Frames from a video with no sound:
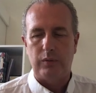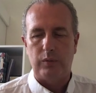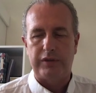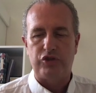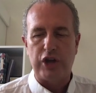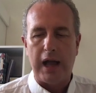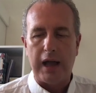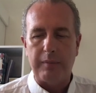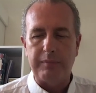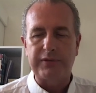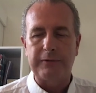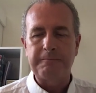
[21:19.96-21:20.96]

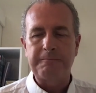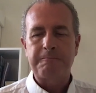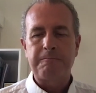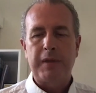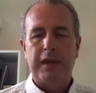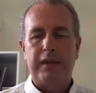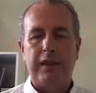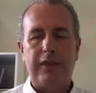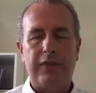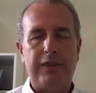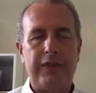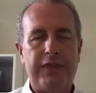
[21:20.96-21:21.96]
jobs,
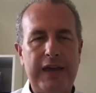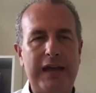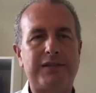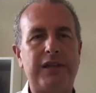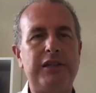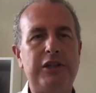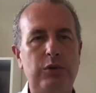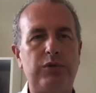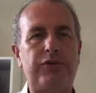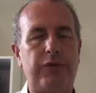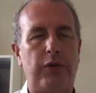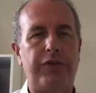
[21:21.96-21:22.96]
that's a useful